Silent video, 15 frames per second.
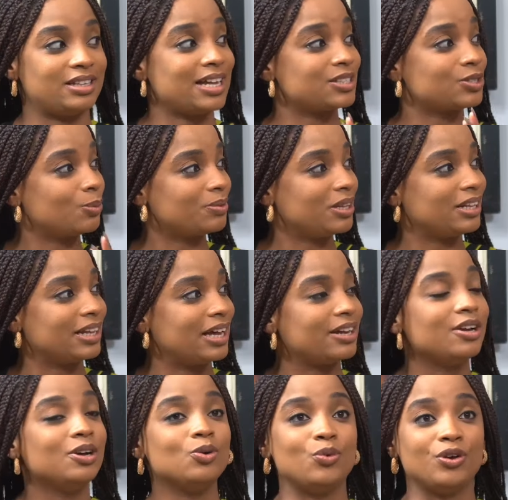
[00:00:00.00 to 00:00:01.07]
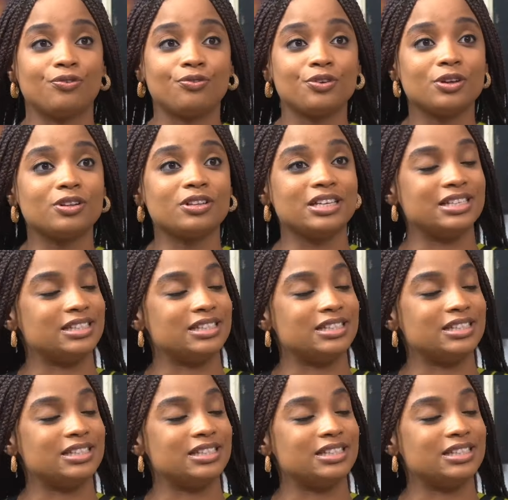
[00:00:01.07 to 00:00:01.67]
That's something that we feel